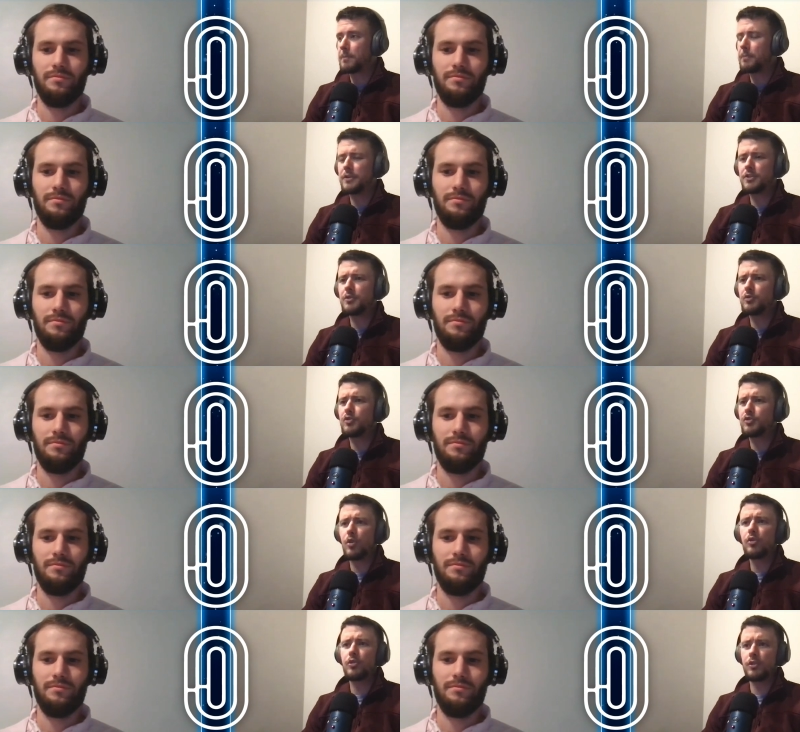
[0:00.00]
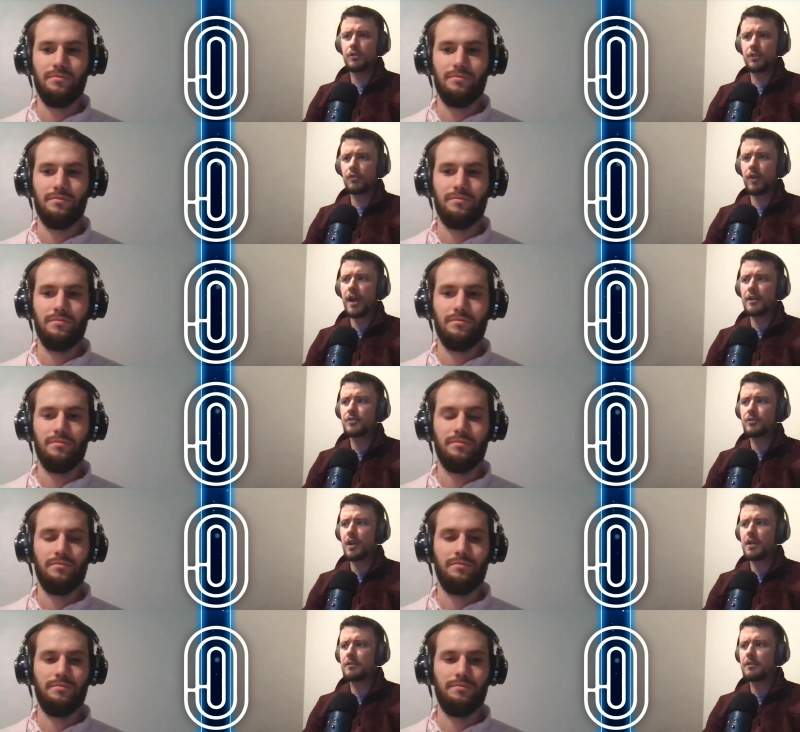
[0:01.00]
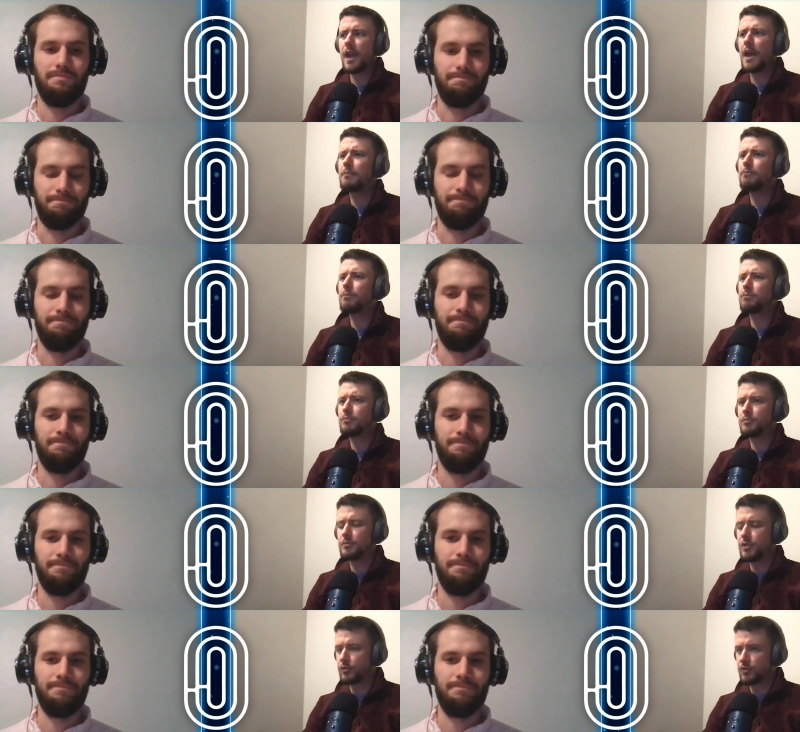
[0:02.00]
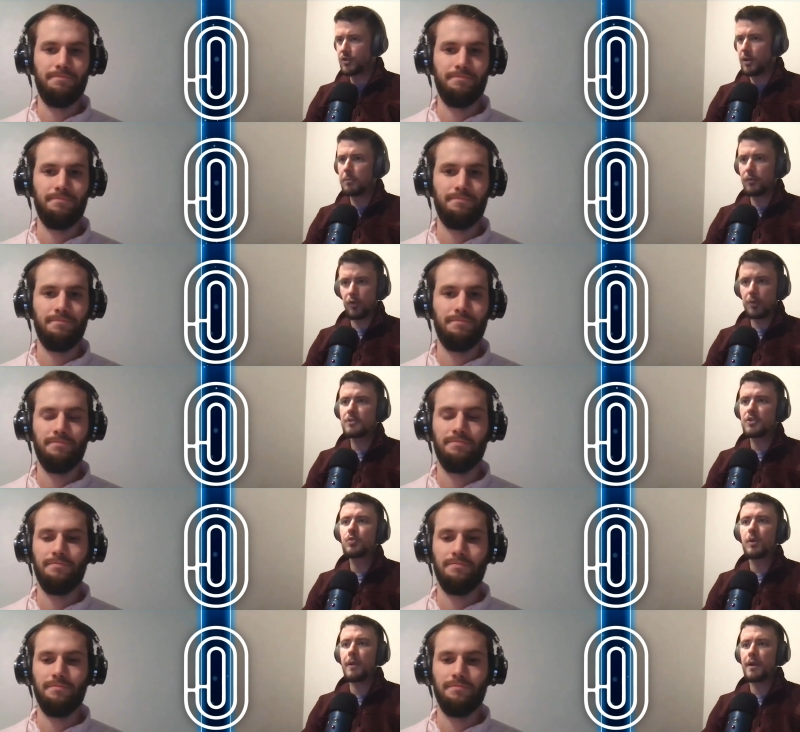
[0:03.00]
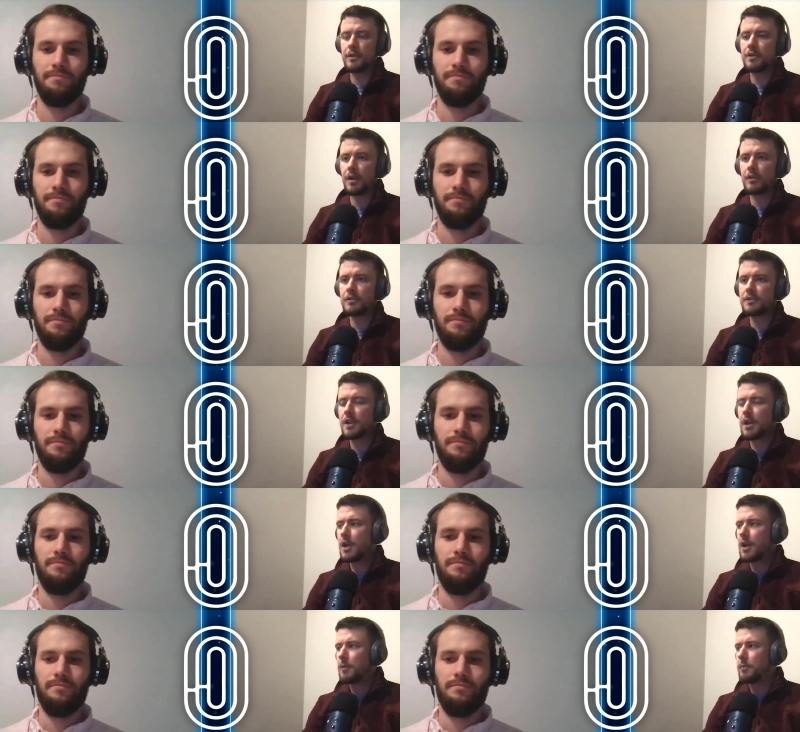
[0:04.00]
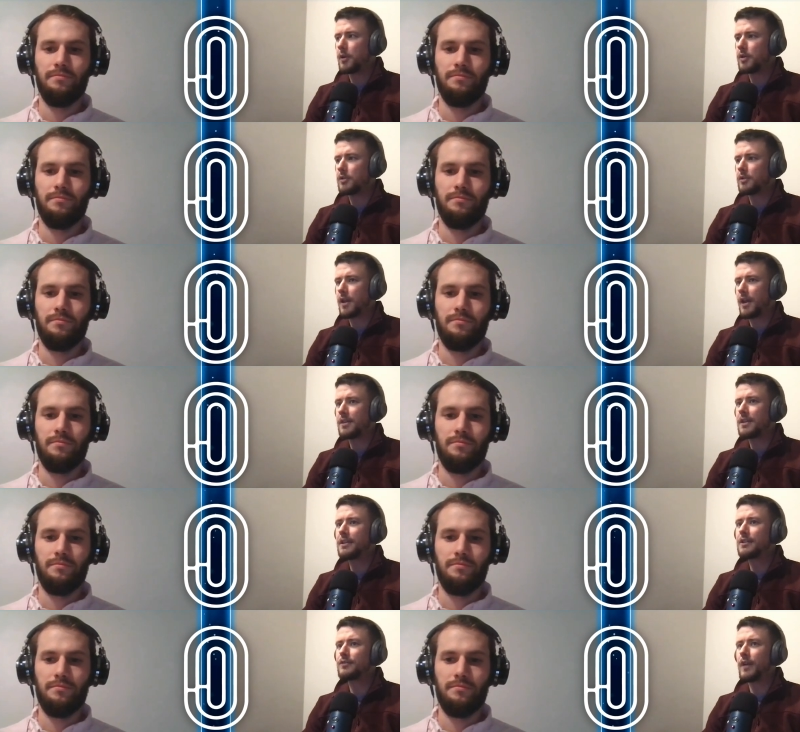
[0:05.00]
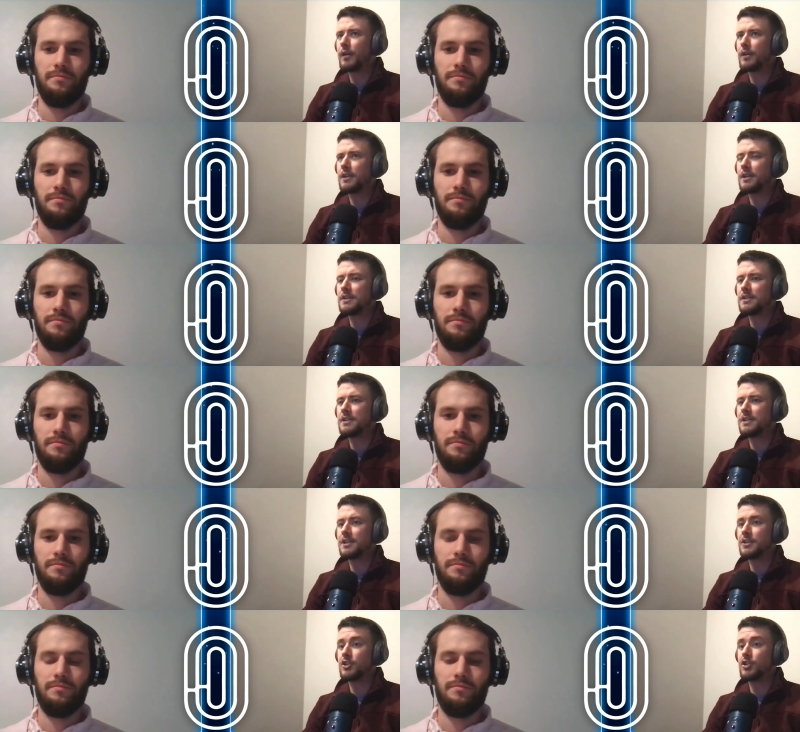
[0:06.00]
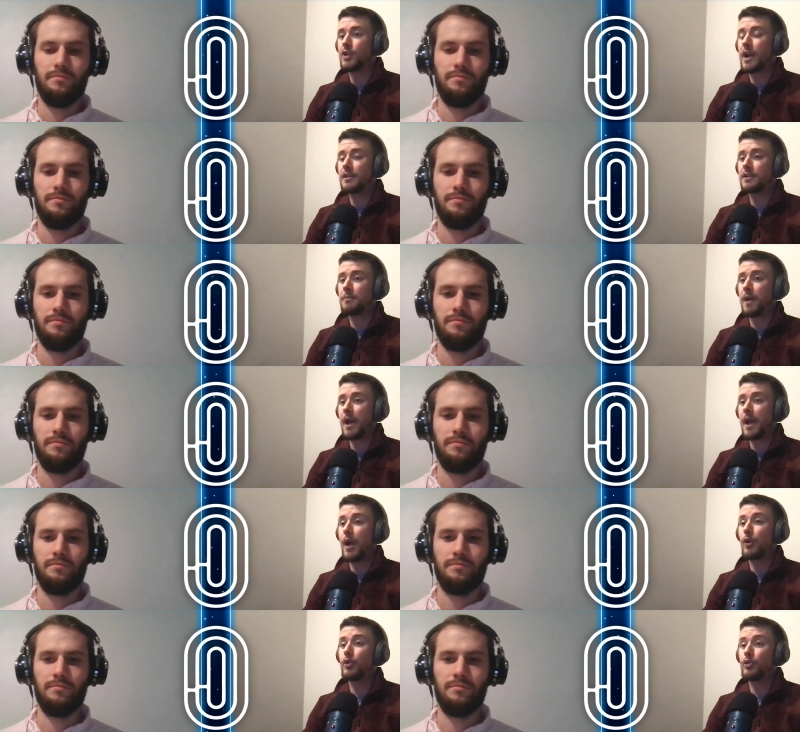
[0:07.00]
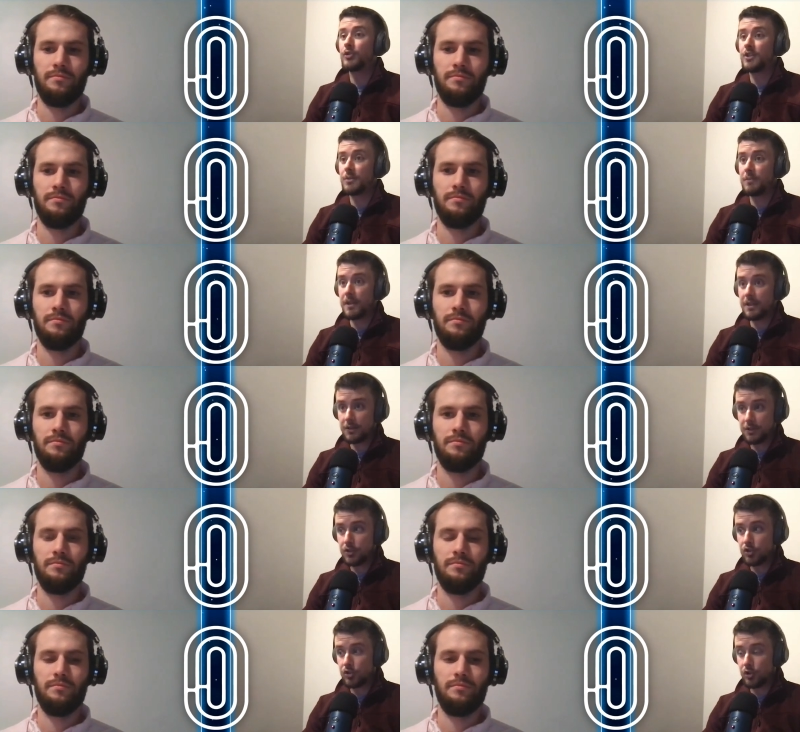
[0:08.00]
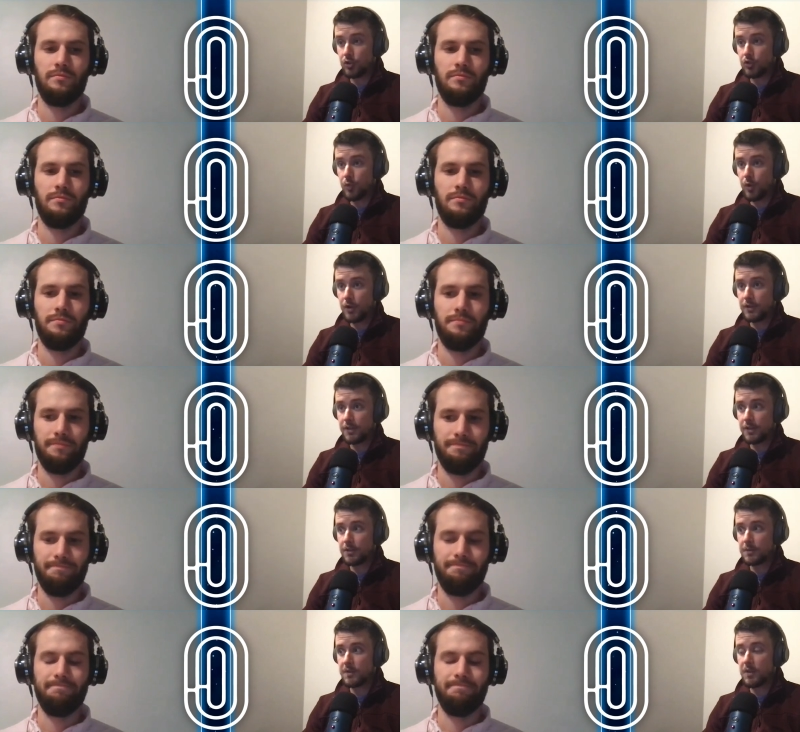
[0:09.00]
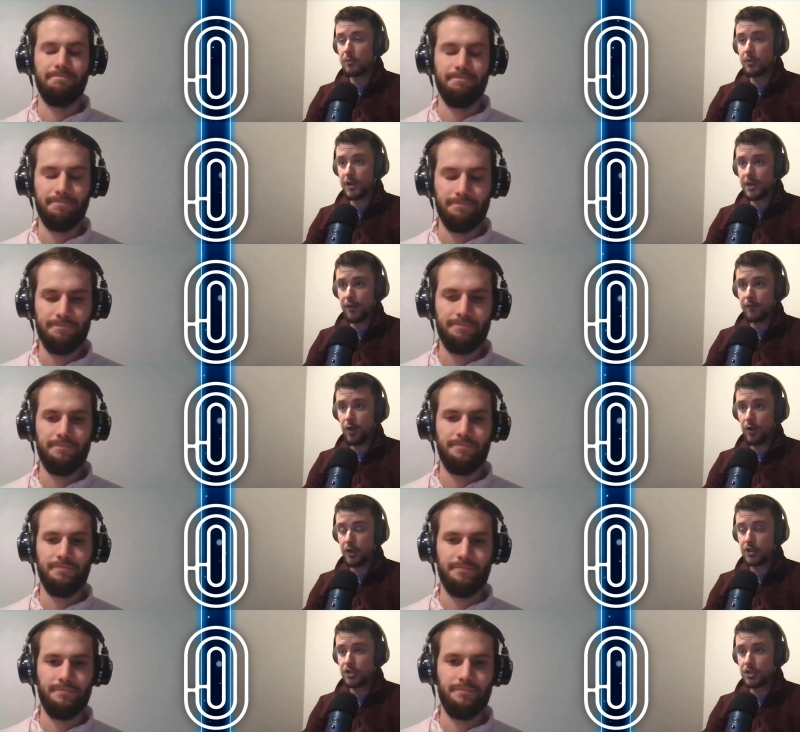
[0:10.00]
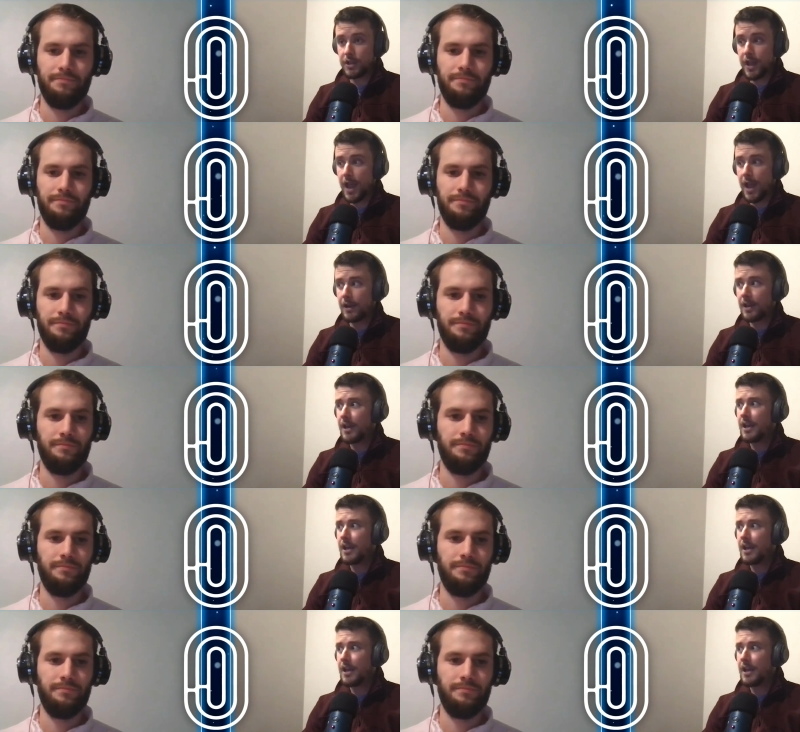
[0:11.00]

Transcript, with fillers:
Speaker 1: but she was so good in the grass, right? Had mm-hmm. you know some performances were better than others, but I think it's very easy to get distracted by how good her teammate Elise Stearns was in terms of the breakout fall that she had.